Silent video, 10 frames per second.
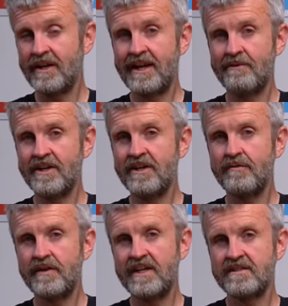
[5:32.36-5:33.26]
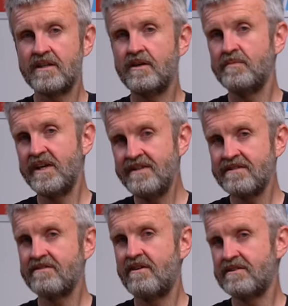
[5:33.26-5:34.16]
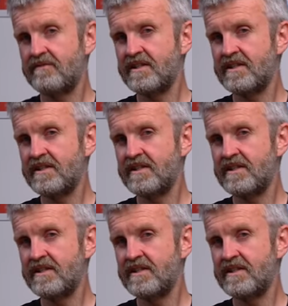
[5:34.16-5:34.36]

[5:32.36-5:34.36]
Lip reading: at allowing enough air to come inside to